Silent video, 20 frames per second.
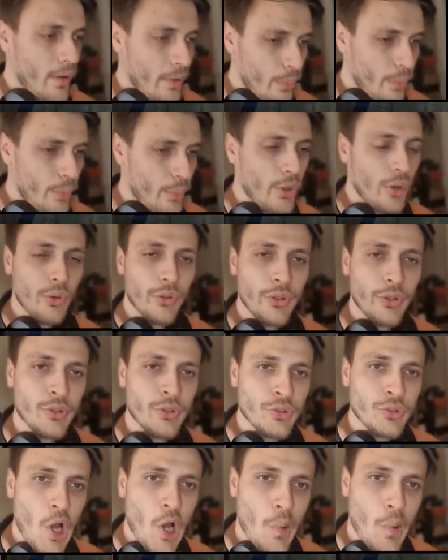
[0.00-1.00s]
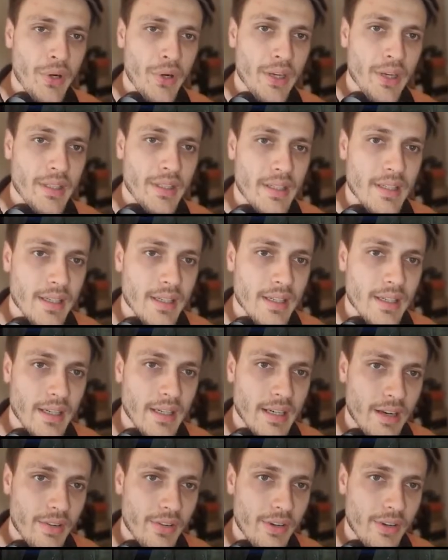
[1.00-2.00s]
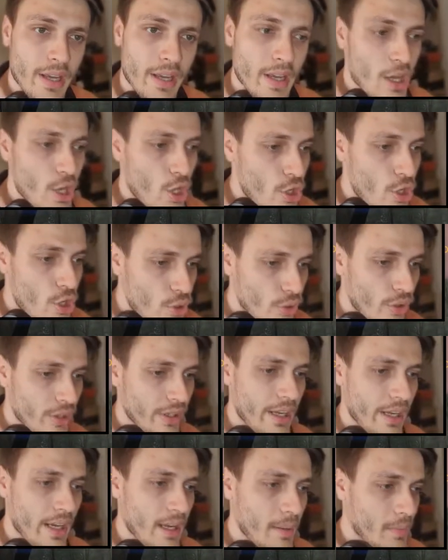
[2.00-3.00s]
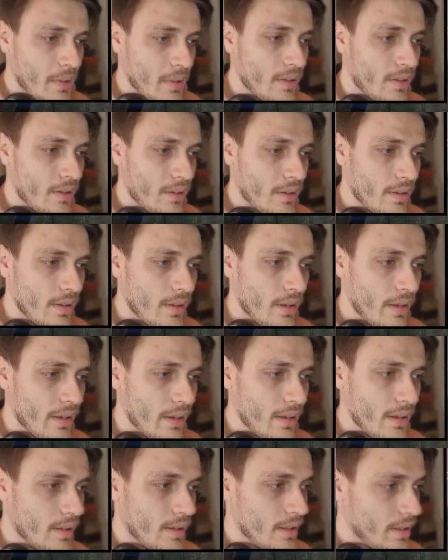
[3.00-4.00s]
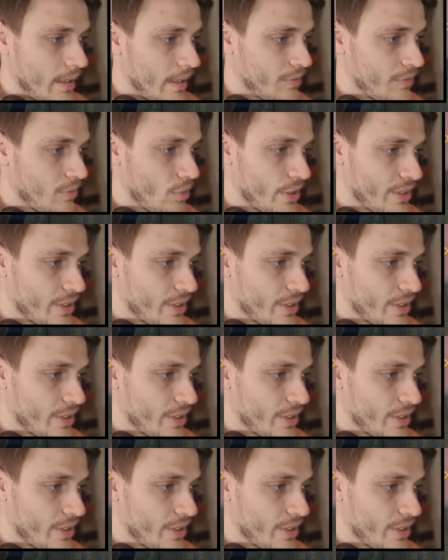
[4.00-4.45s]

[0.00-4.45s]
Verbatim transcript: We are looking to dominate in every shooter game, uh, as far as I